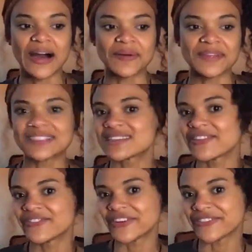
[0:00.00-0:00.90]
it
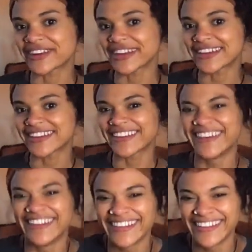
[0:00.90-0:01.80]
doesn't feel very good.
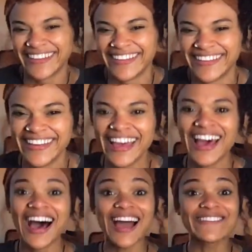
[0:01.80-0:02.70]

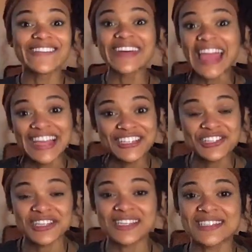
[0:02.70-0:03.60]
I feel
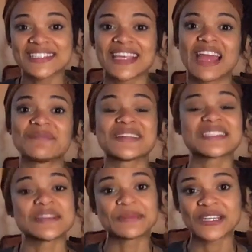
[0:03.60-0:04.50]
anxious and my
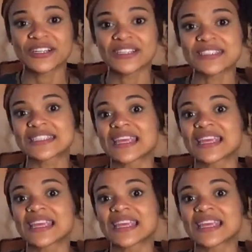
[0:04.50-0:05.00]
stomach hurts,